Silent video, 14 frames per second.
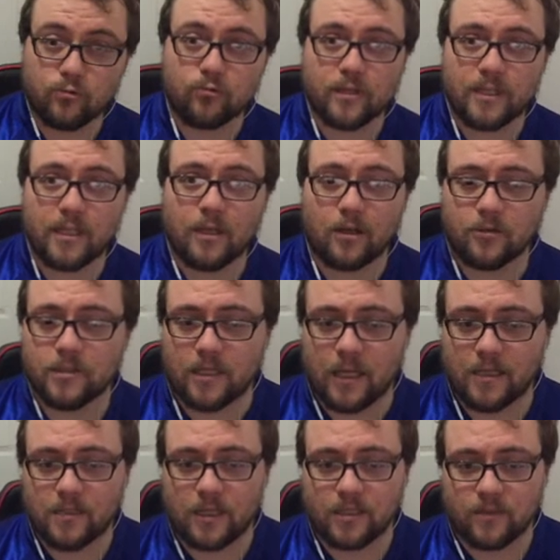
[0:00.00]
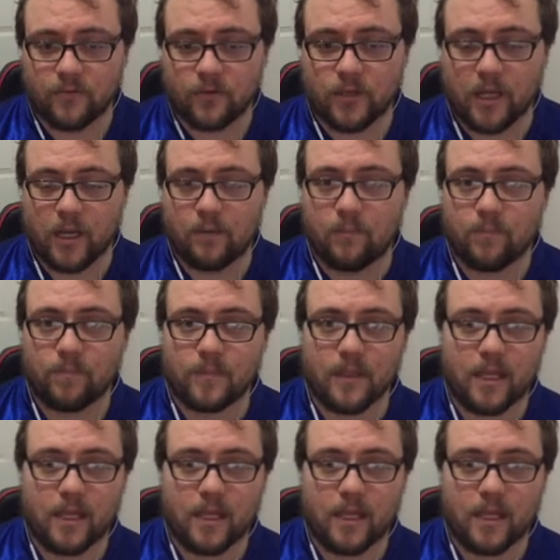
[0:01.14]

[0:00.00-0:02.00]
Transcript: was really close in that Jacksonville game.